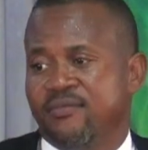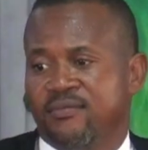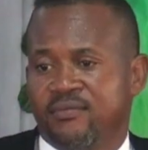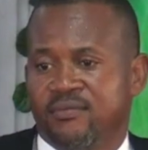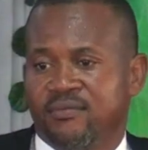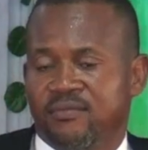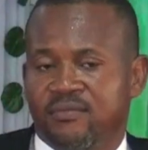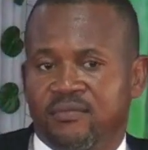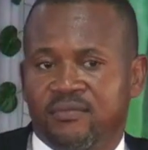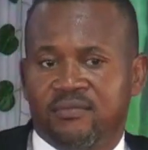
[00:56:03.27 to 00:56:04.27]

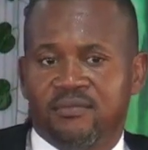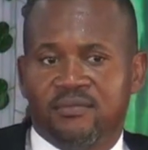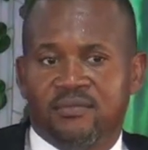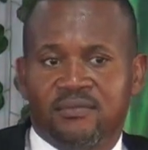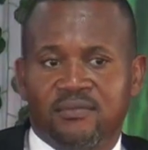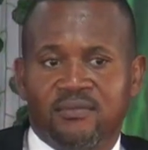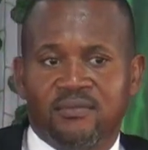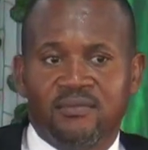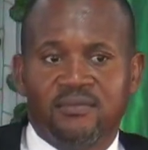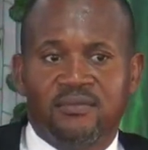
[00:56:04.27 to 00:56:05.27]

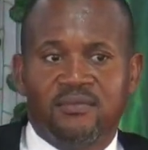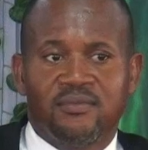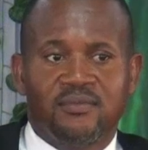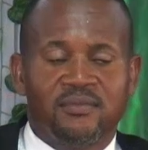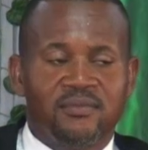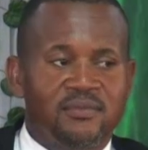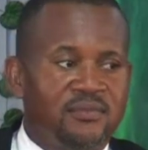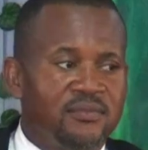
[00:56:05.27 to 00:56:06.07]
[no speech]